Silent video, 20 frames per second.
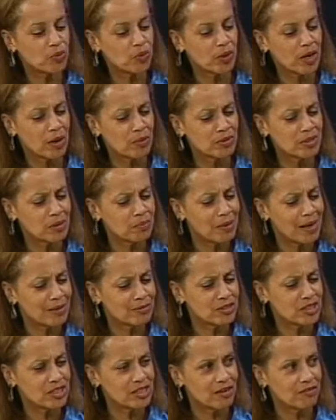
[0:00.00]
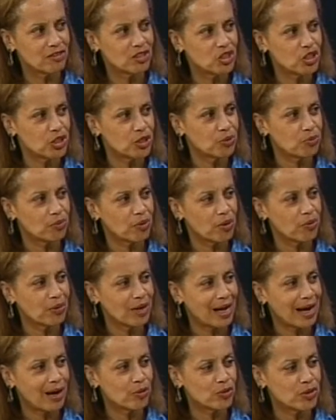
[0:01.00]
when I was about 7, she wrote
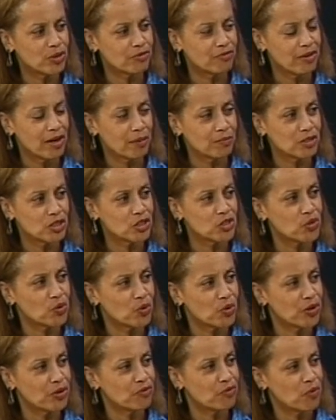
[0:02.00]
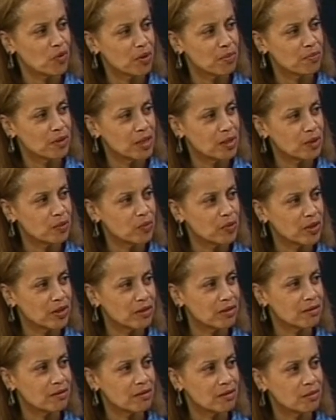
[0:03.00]
out the family story for me with
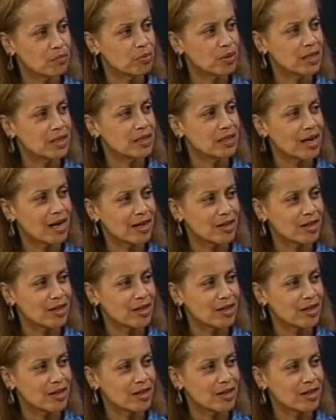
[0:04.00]
complete